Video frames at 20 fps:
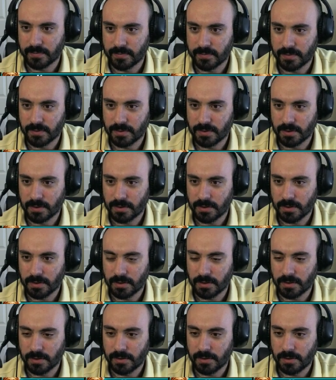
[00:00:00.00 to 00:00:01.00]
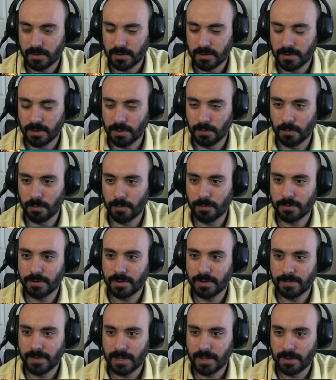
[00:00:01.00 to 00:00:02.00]
I am the Lord of
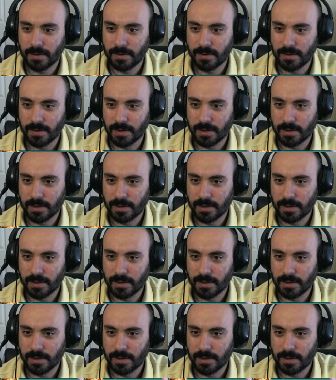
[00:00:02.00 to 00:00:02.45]
Hellfire.